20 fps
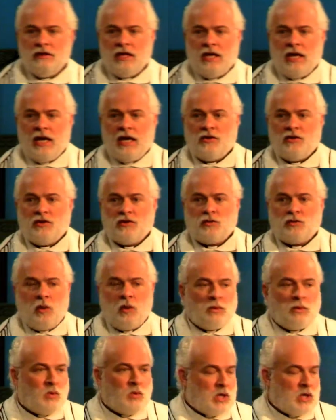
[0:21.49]
and there's
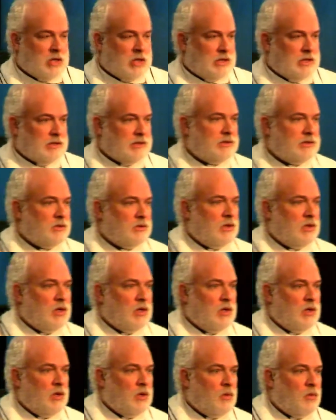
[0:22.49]
one world,
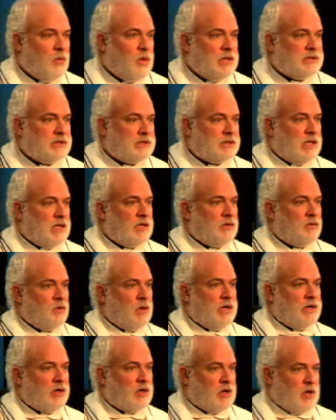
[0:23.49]
one sun,
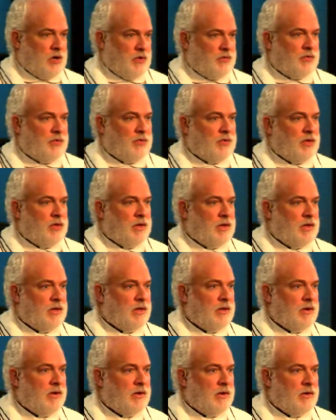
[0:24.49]
one earth.
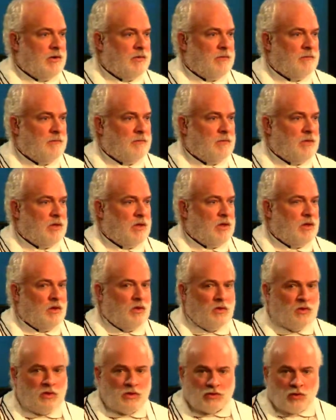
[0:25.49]

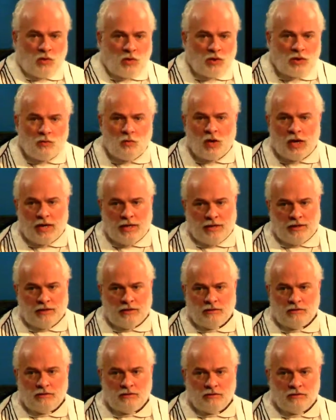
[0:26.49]
There's only one.
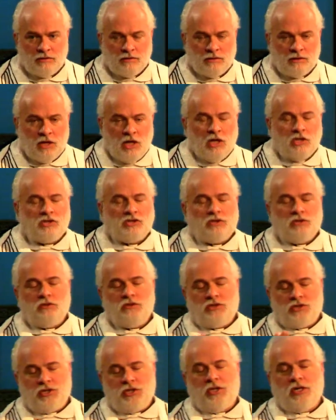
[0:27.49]

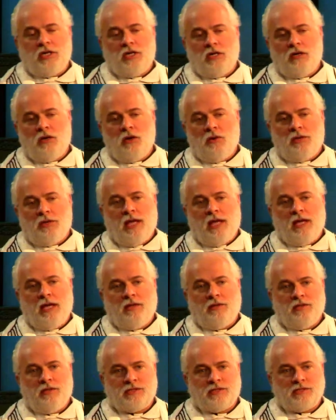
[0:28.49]
Sure, okay,
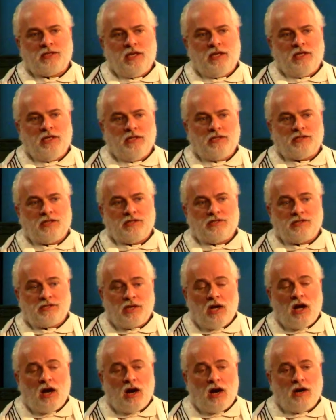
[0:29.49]
the sun is a
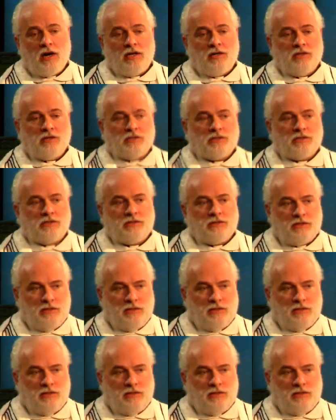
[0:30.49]
star and there's